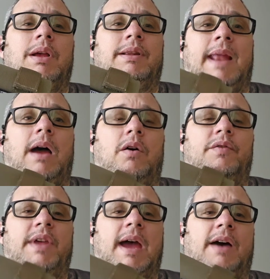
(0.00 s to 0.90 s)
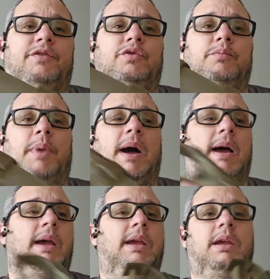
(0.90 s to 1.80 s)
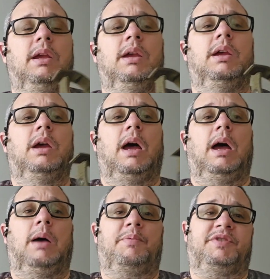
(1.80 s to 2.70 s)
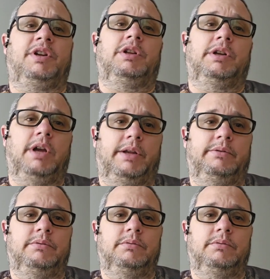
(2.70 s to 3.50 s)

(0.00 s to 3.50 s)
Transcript: now they have to buy a particular gun.